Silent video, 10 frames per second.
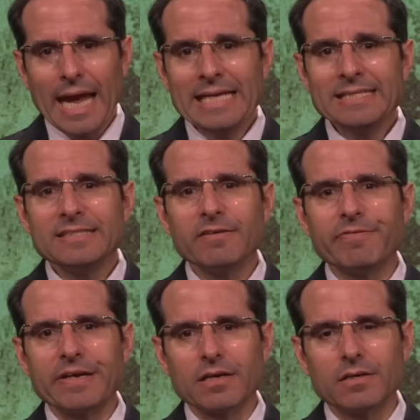Ein
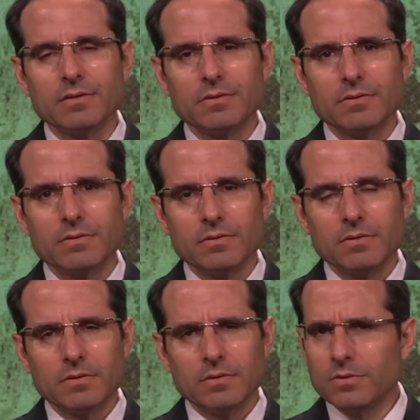safek,
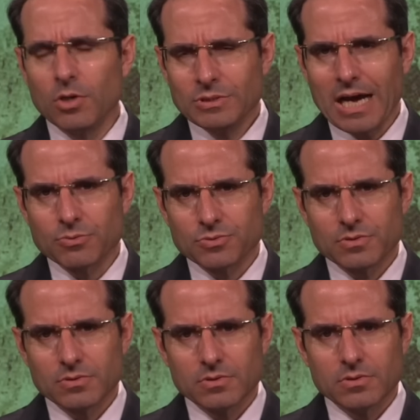no doubt,